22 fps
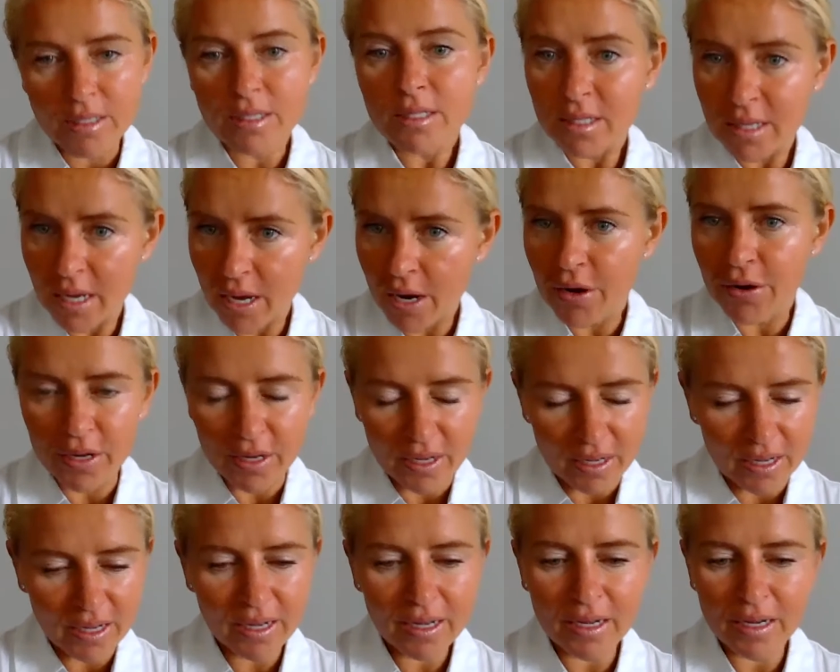
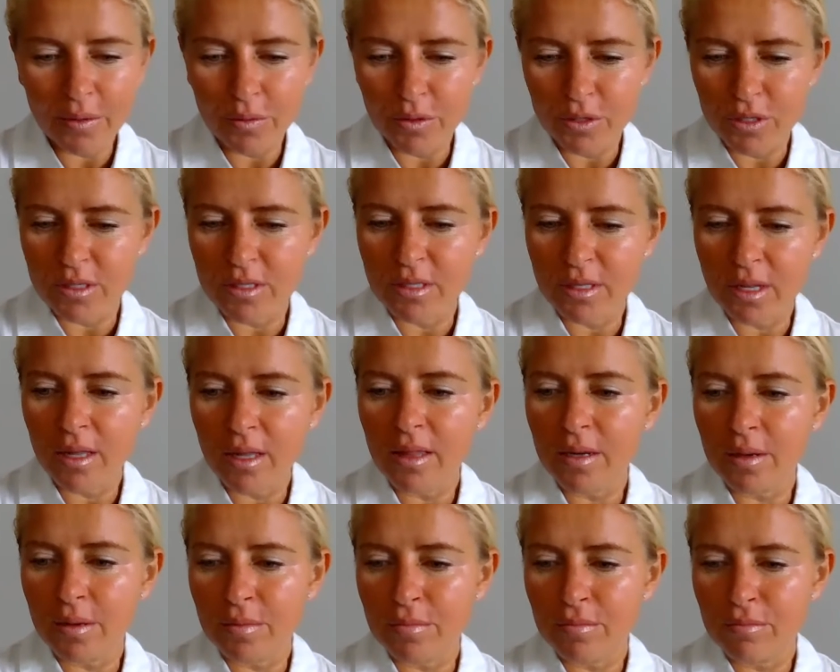Scary. It was
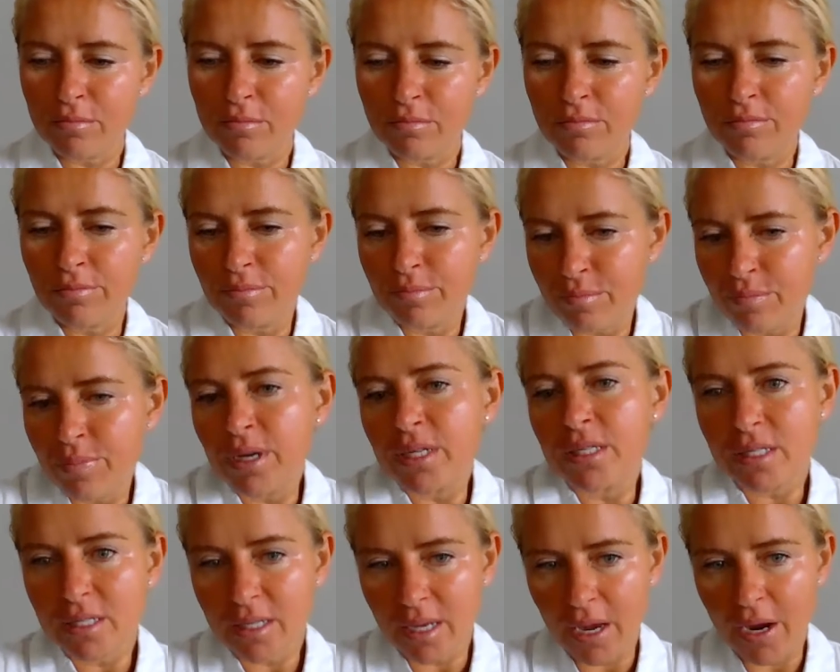nothing
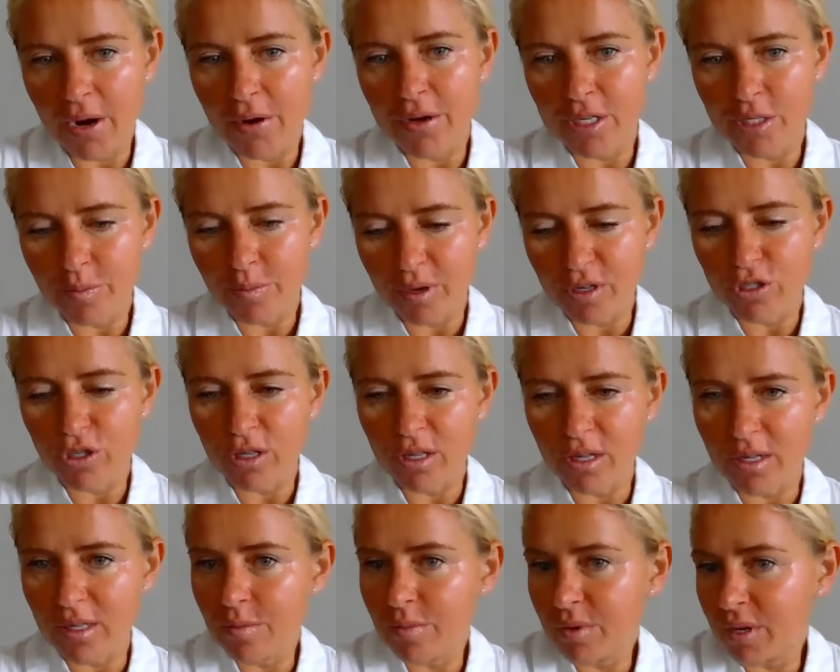but scary,
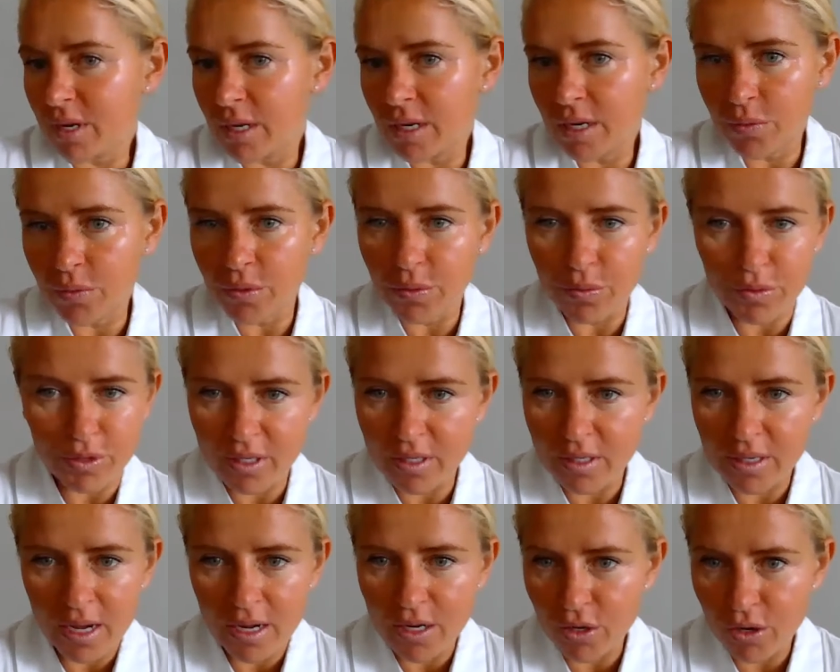especially in the beginning when we
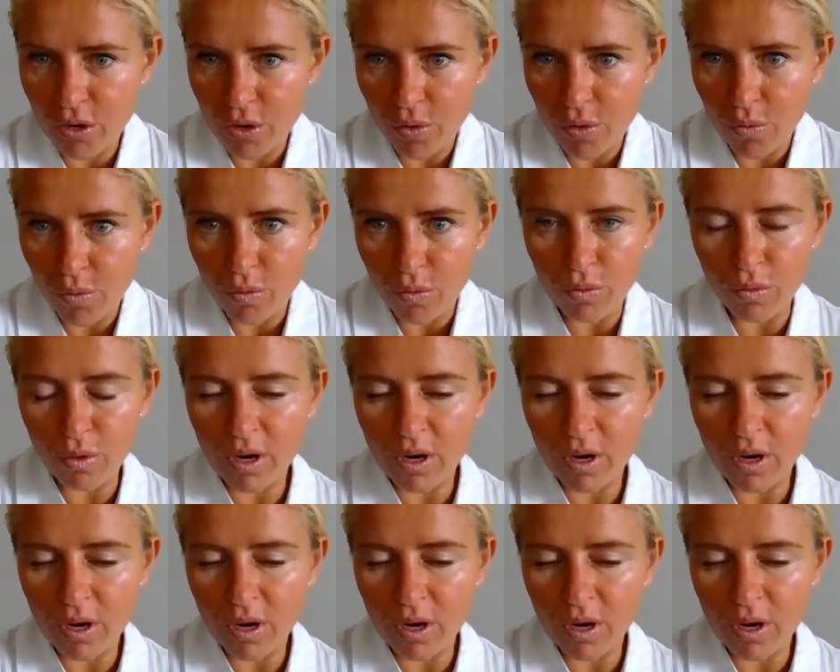did not know